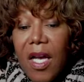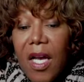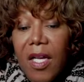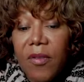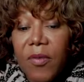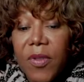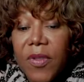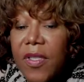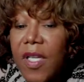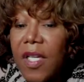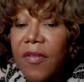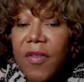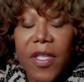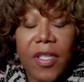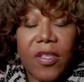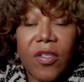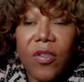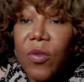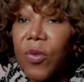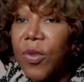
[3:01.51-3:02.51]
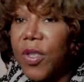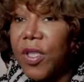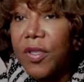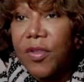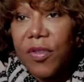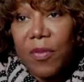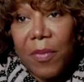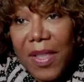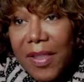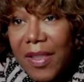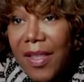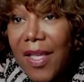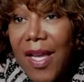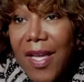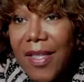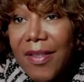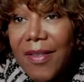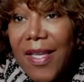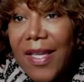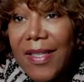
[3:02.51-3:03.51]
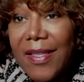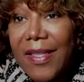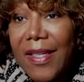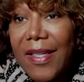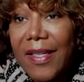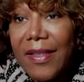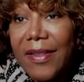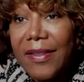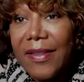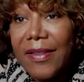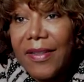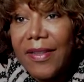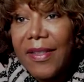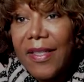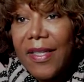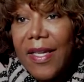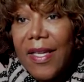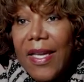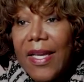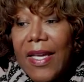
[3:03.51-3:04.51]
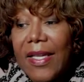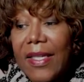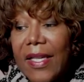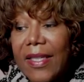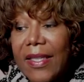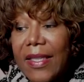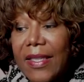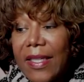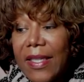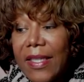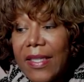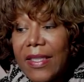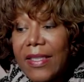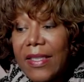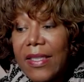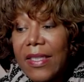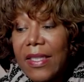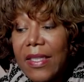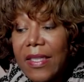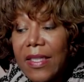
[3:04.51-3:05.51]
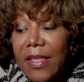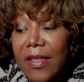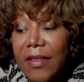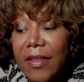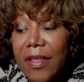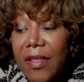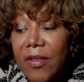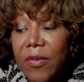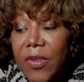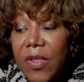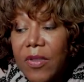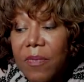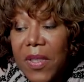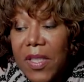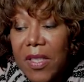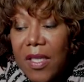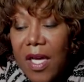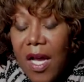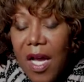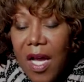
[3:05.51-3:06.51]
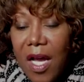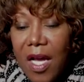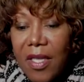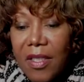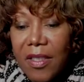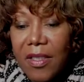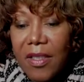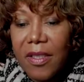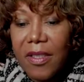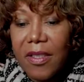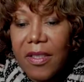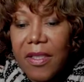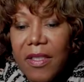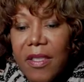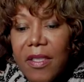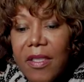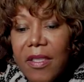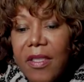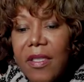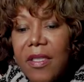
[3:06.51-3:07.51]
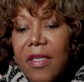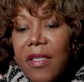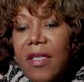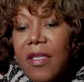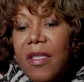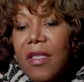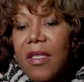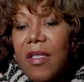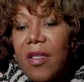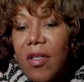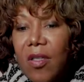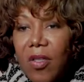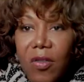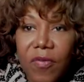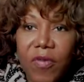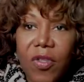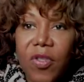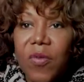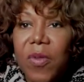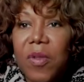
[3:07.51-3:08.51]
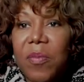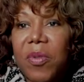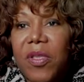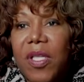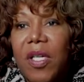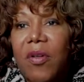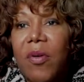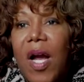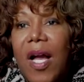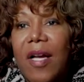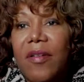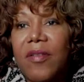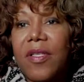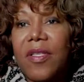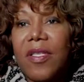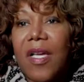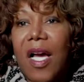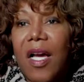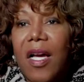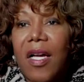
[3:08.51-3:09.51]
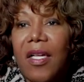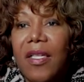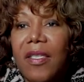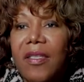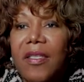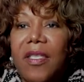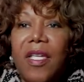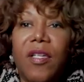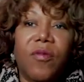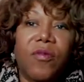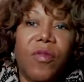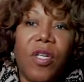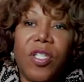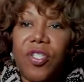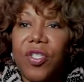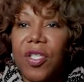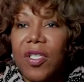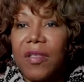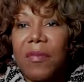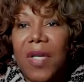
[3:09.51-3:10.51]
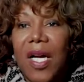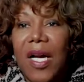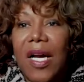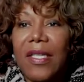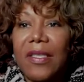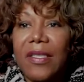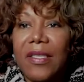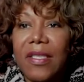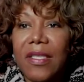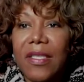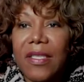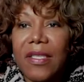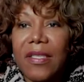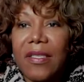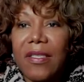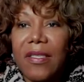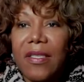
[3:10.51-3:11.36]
I was never escorted to my class that day. And I think it was because all of those people that were outside, they rushed in behind us.